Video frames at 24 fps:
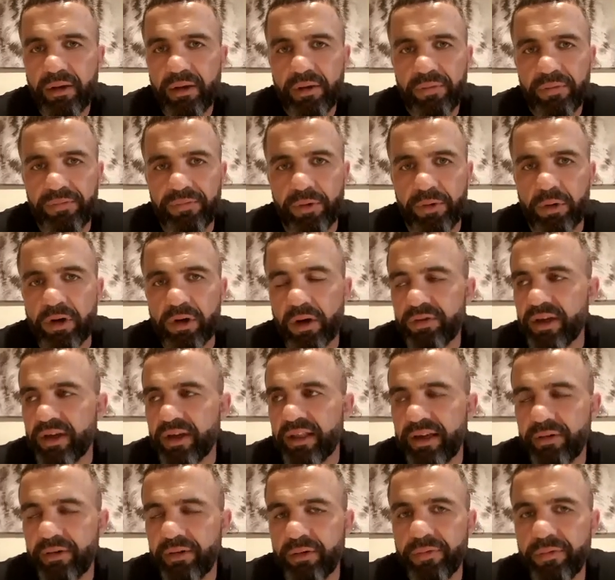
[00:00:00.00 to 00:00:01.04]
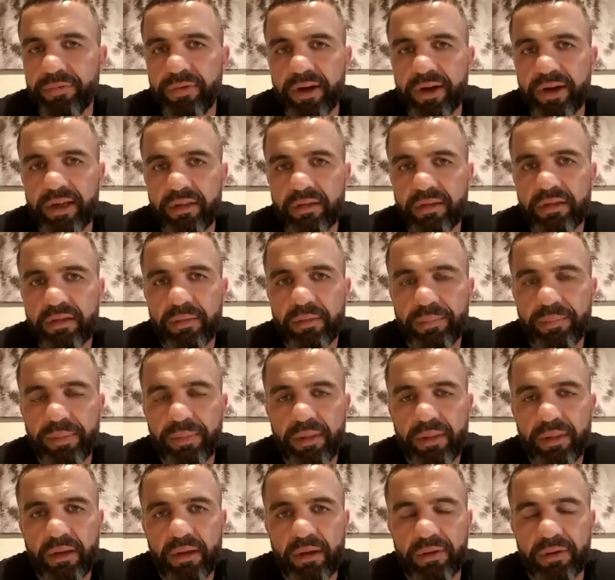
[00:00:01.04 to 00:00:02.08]
Phil goes out there and fights
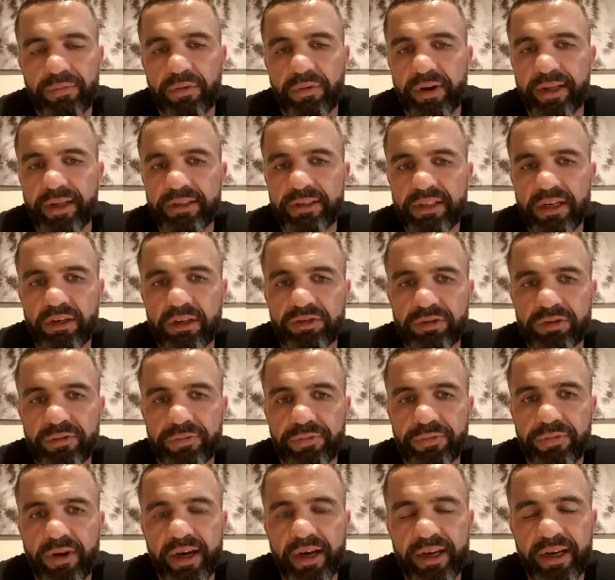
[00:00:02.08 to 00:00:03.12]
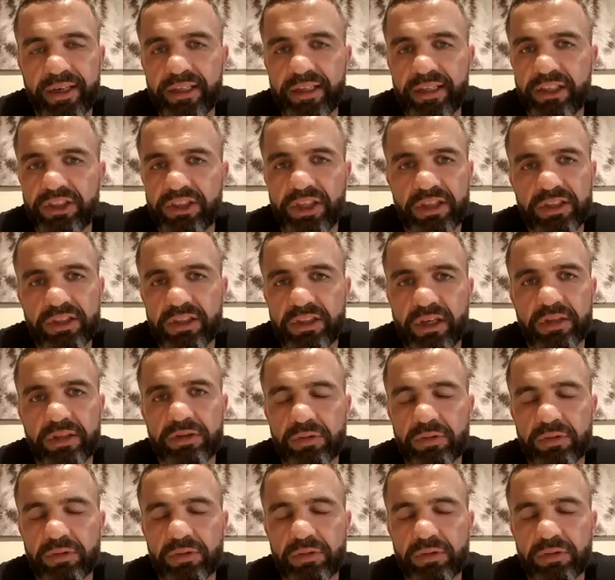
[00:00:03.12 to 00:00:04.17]
a very intelligent fight, and he just does
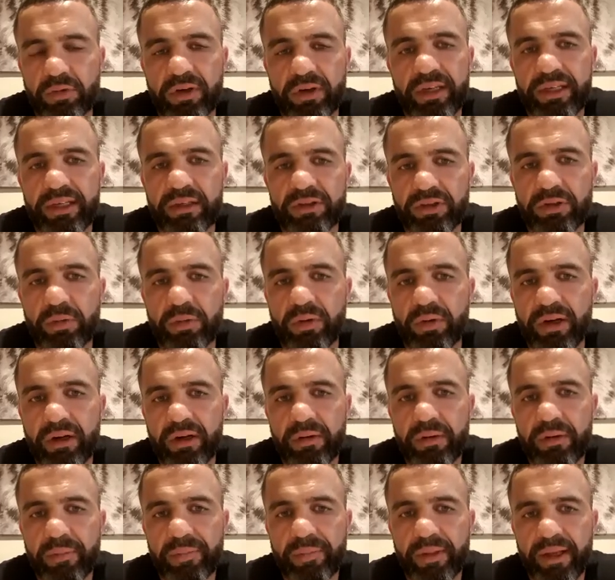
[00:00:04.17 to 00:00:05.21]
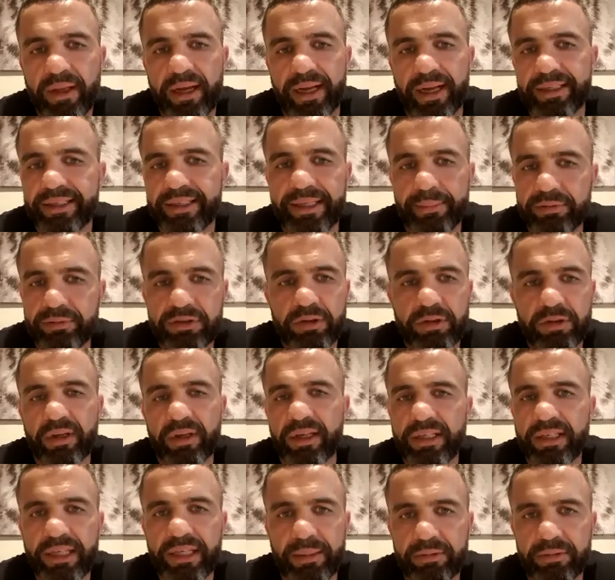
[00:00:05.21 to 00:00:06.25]
what he can do well, and keeps to it
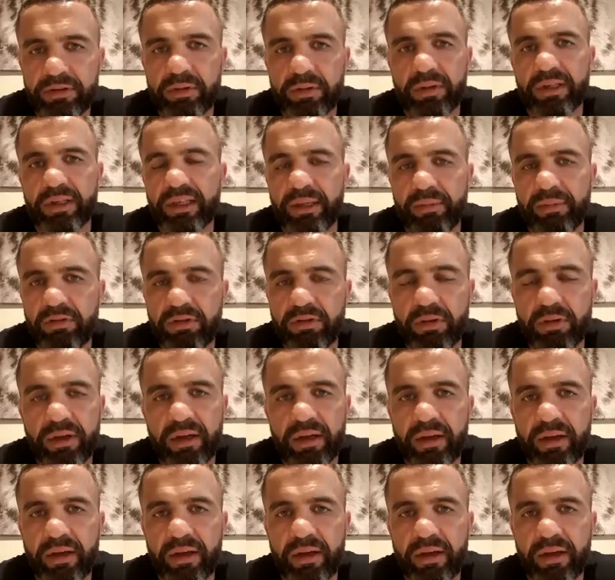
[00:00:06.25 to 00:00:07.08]
and keeps to it and keeps to it.